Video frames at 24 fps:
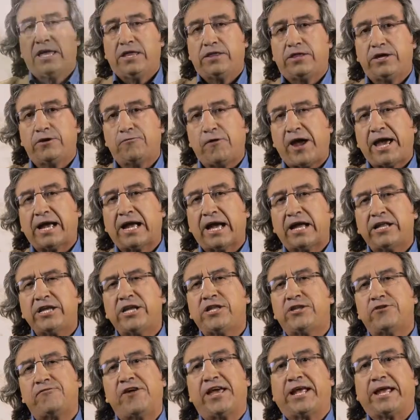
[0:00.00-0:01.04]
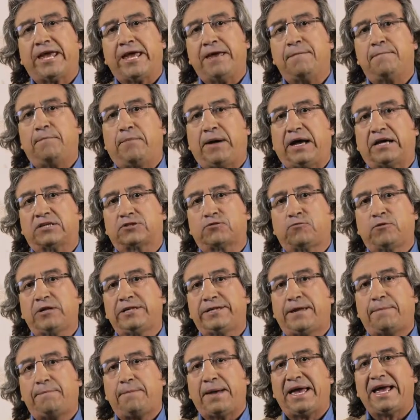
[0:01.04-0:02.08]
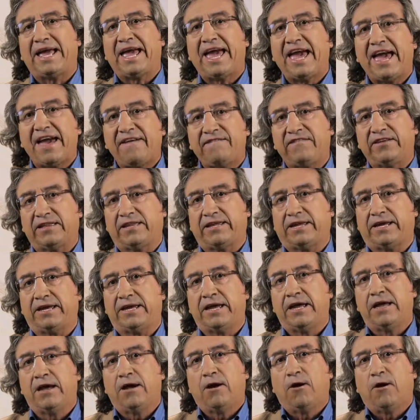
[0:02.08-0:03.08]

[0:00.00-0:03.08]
Direct and indirect impacts will depend heavily